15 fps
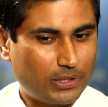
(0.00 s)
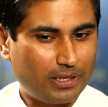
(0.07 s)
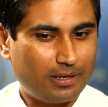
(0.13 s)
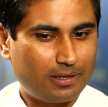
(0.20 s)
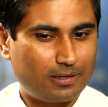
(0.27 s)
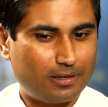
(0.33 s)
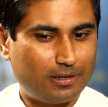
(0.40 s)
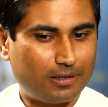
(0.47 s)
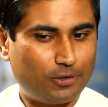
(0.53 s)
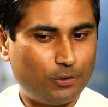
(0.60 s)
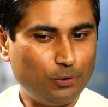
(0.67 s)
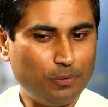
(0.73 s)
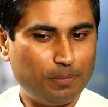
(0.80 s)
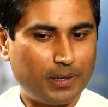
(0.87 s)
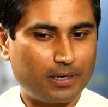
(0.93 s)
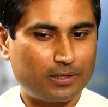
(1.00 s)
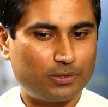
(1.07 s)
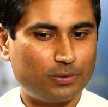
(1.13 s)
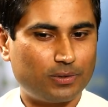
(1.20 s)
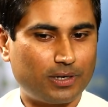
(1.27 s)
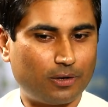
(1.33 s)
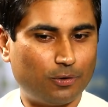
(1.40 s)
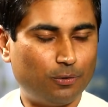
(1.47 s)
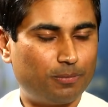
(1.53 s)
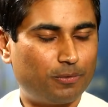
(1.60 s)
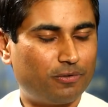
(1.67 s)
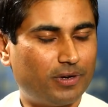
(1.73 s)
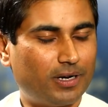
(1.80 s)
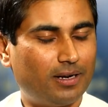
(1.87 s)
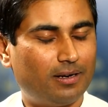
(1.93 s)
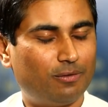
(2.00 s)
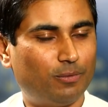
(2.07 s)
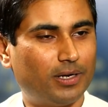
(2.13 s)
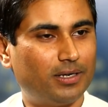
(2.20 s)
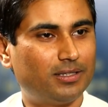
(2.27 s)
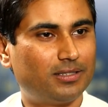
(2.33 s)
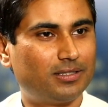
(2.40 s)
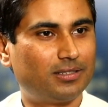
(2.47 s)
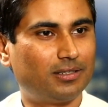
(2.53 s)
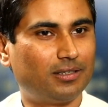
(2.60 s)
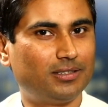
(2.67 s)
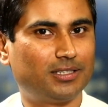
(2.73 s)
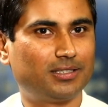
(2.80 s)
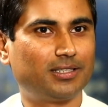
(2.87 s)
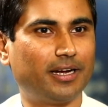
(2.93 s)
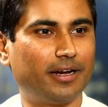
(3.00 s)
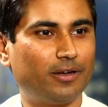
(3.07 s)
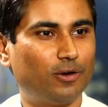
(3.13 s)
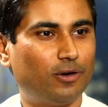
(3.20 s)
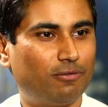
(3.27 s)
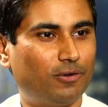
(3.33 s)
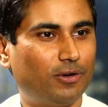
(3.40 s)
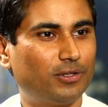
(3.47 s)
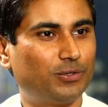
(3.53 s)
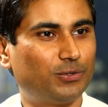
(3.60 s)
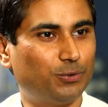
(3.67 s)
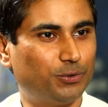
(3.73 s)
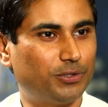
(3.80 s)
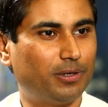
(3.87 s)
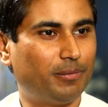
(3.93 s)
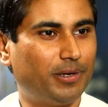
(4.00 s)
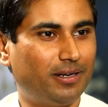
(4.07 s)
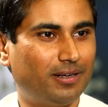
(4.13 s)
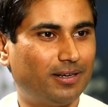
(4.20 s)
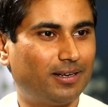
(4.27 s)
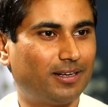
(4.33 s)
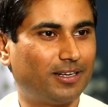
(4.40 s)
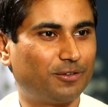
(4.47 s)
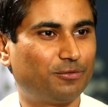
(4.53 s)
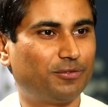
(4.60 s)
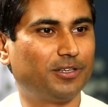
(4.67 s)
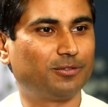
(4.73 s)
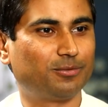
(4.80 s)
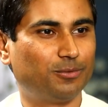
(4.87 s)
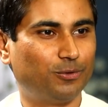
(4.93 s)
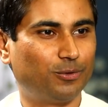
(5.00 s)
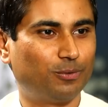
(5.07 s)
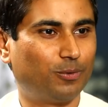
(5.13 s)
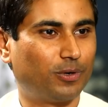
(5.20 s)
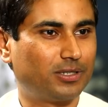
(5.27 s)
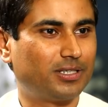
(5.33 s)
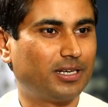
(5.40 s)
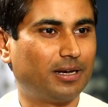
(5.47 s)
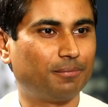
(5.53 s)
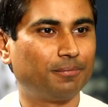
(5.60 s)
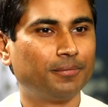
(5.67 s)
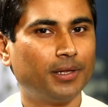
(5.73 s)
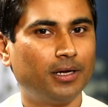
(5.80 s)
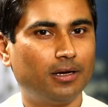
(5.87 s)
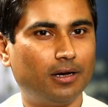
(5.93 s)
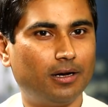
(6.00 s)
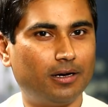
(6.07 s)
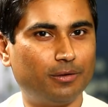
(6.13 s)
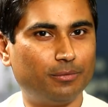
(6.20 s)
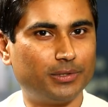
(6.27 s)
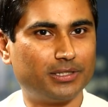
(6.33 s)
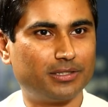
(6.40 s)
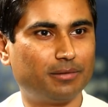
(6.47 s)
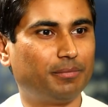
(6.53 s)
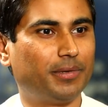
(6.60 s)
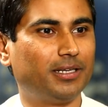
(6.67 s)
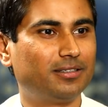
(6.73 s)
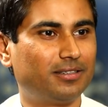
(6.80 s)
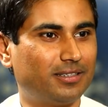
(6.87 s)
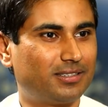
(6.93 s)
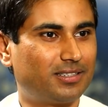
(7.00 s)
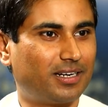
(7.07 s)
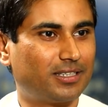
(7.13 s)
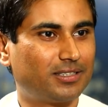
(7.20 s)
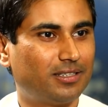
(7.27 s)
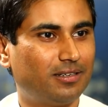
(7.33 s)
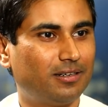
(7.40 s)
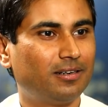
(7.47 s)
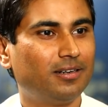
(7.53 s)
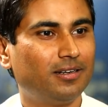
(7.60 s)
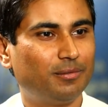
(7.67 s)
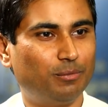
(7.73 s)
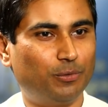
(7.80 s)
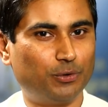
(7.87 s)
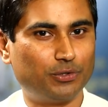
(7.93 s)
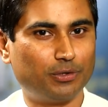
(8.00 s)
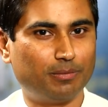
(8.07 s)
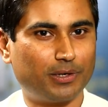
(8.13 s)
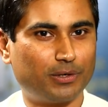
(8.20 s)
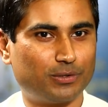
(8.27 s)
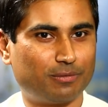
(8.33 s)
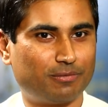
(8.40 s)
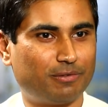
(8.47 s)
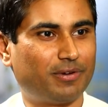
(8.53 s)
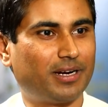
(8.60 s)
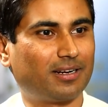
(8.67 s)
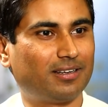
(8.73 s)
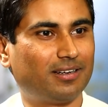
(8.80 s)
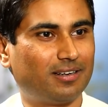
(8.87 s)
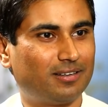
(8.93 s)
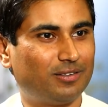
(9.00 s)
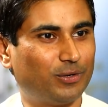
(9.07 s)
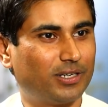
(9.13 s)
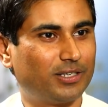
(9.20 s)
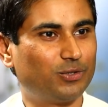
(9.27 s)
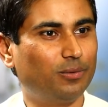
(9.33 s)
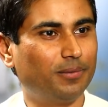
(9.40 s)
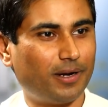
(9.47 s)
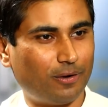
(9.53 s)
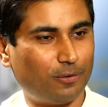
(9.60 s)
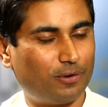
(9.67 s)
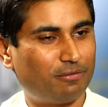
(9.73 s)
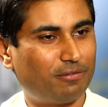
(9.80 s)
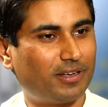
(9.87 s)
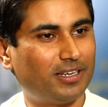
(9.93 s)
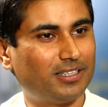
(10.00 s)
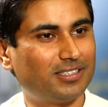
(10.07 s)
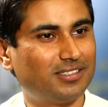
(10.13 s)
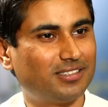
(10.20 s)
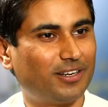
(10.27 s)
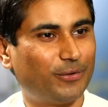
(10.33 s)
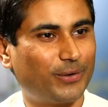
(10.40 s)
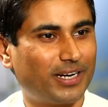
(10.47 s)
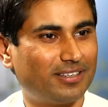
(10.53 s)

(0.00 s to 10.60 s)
So I think two parts to that low profile. One is just getting off all the social media like Facebook, WhatsApp, which is a major distraction, more so because of the fact that you get so many notifications and you